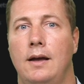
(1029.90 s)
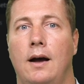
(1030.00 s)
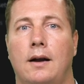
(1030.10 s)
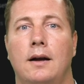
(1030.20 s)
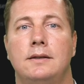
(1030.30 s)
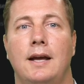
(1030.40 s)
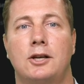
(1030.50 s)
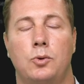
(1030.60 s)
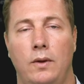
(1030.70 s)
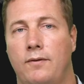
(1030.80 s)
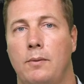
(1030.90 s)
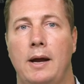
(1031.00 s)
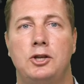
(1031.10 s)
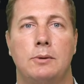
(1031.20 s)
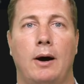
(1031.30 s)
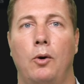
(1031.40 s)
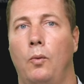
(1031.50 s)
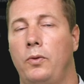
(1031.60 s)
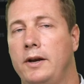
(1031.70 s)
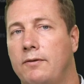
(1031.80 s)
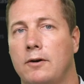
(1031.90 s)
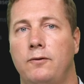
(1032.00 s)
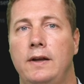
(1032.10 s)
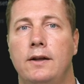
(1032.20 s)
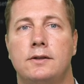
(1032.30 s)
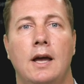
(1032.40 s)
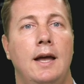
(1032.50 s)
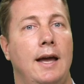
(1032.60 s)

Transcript: contextual information about the different fields.